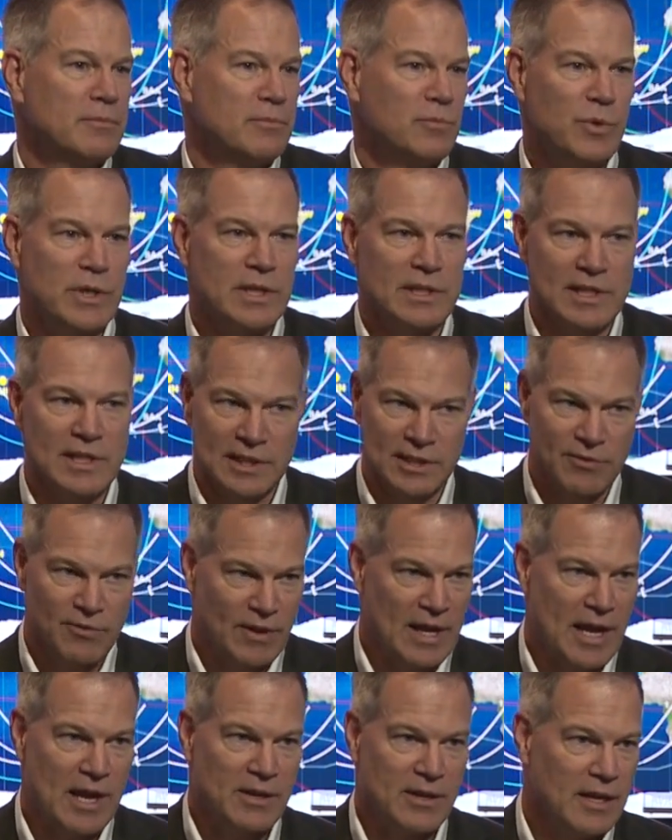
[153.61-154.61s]
We could deliver
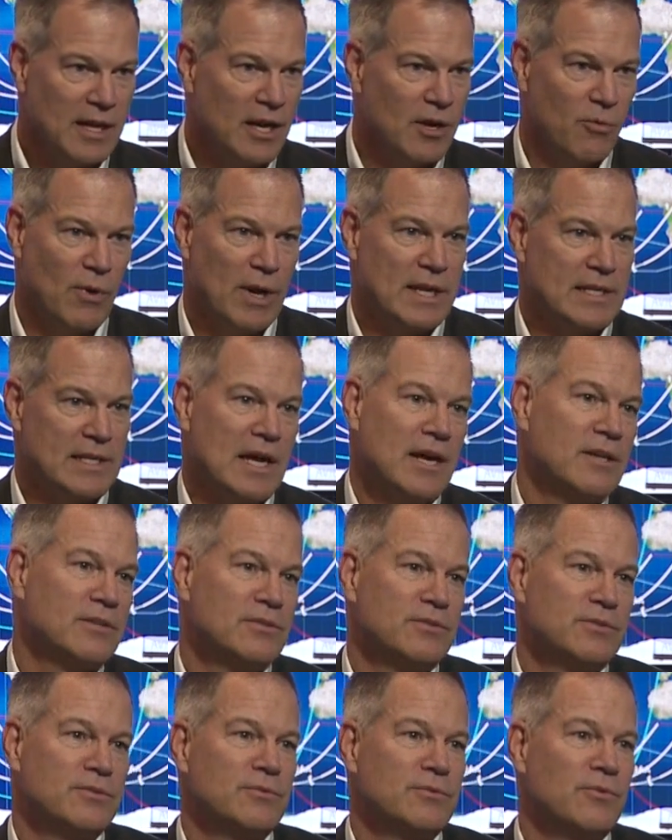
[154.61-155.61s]
that right down
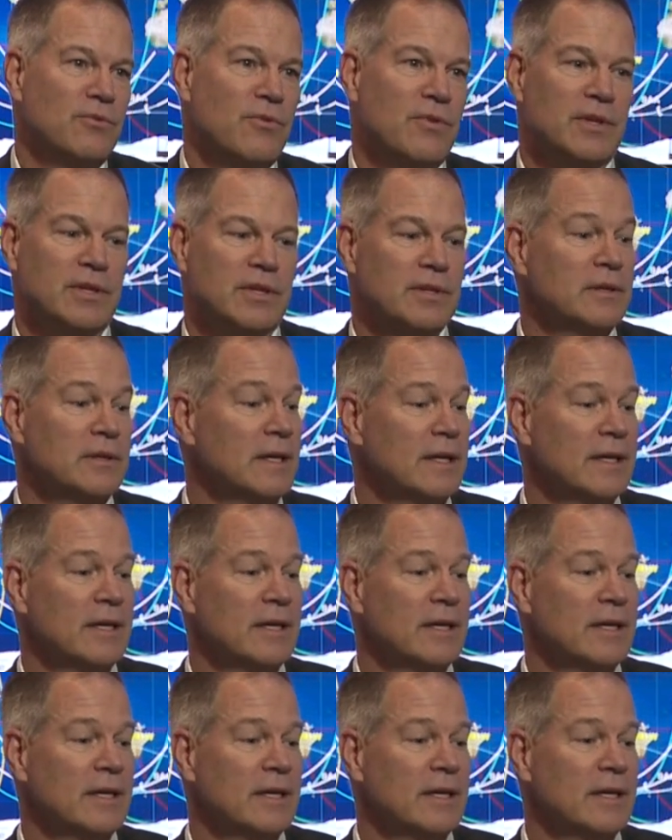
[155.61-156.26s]
to the